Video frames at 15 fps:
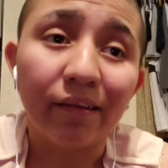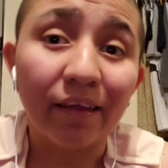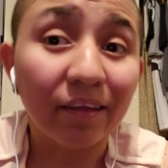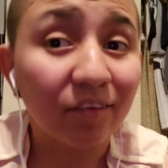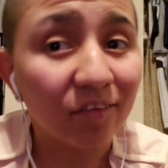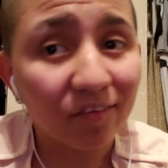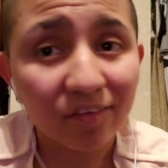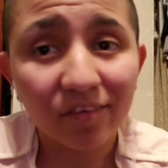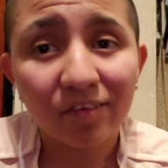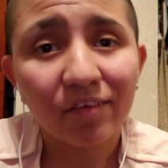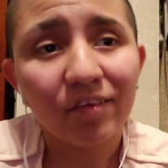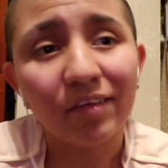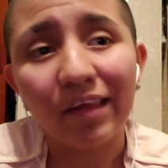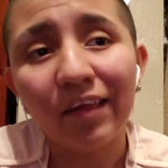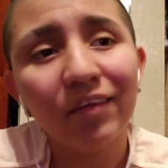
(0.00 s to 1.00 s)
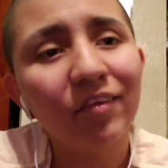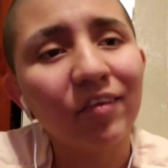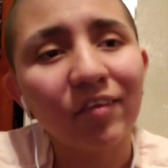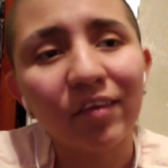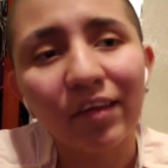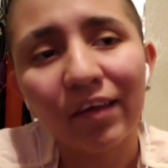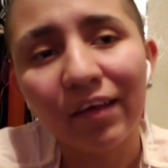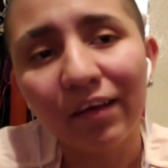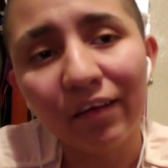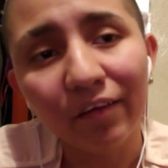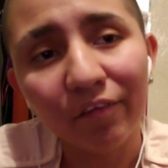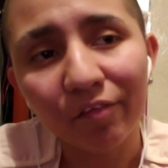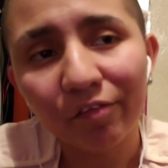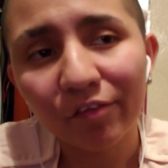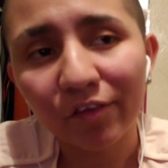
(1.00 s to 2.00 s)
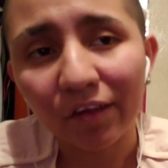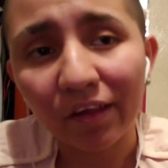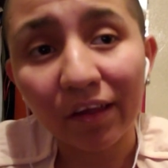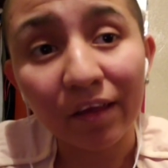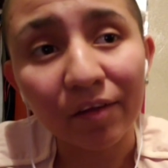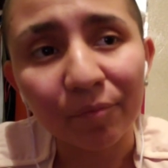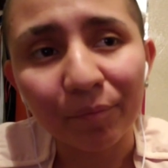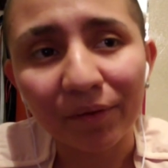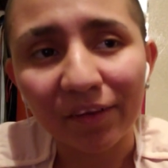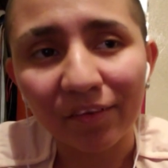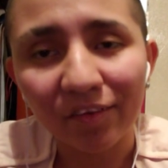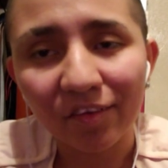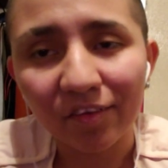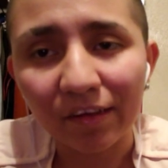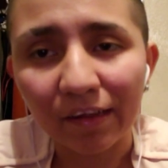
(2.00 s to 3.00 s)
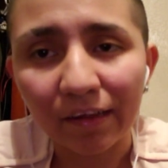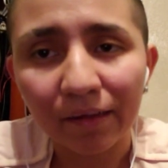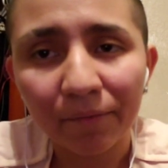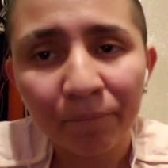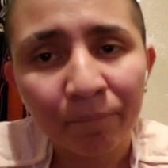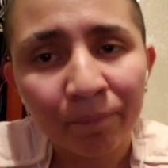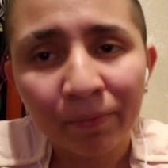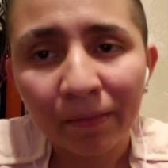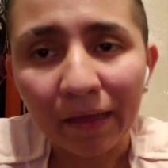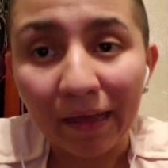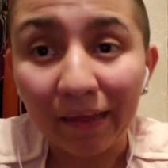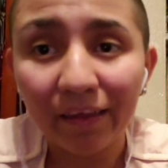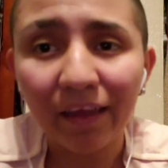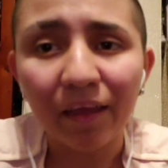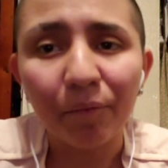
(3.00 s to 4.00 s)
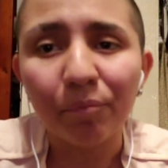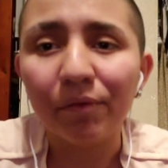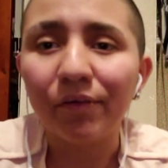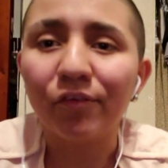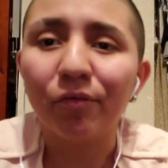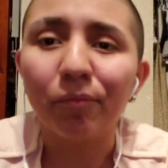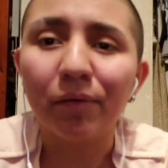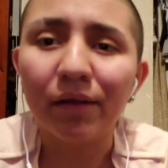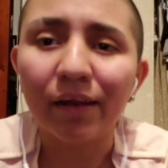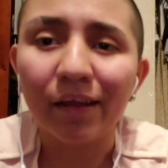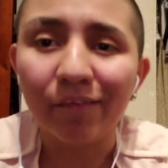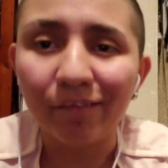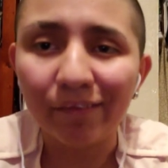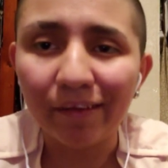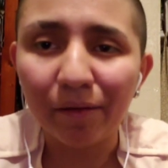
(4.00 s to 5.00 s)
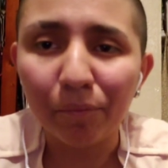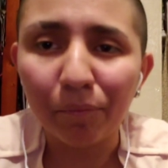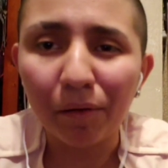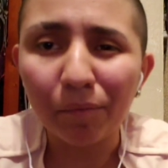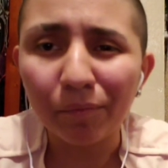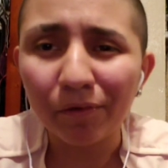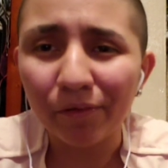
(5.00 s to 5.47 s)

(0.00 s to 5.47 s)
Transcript: that's hella sad, because it's like, I can't picture my life without my